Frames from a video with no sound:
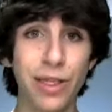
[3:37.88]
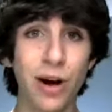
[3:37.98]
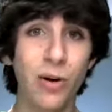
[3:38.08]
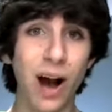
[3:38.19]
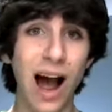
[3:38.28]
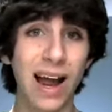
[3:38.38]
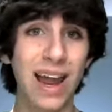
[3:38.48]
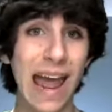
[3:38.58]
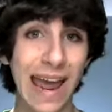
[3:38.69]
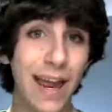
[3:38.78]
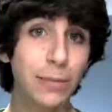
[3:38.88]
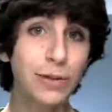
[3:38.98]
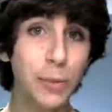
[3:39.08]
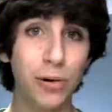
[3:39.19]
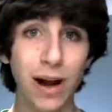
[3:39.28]
Though I am
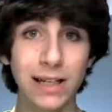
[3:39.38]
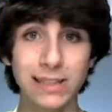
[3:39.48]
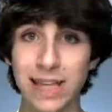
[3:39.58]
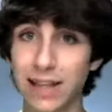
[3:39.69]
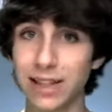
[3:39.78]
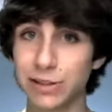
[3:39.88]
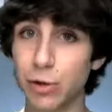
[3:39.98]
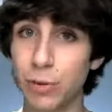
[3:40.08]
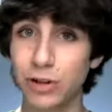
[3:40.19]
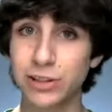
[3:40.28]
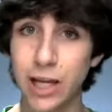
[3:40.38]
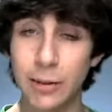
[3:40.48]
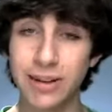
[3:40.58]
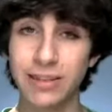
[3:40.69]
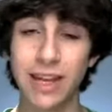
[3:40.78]
surprised that this report is
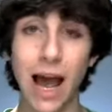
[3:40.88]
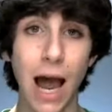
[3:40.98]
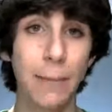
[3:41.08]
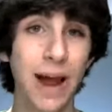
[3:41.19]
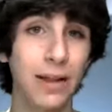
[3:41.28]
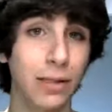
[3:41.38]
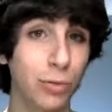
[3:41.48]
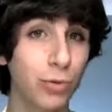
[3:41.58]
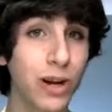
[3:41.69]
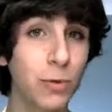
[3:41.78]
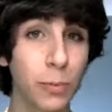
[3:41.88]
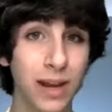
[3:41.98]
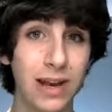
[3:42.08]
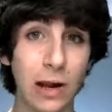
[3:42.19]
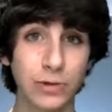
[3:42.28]
claiming that the iPad 3 will
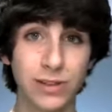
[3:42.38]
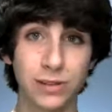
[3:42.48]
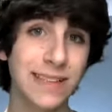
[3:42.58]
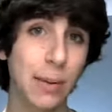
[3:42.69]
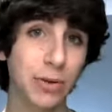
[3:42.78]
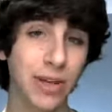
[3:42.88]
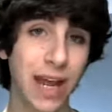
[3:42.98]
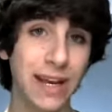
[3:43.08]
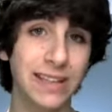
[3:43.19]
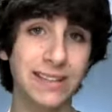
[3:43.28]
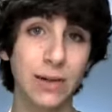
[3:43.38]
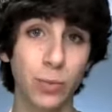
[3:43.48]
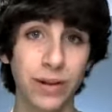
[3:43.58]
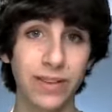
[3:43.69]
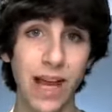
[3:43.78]
be announced simultaneously
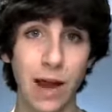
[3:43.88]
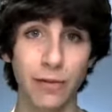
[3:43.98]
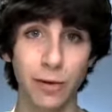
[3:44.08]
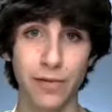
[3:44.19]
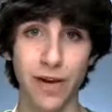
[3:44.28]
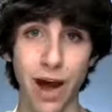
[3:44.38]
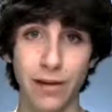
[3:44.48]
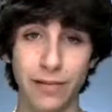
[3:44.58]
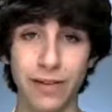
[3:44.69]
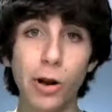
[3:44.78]
with the iPhone 5.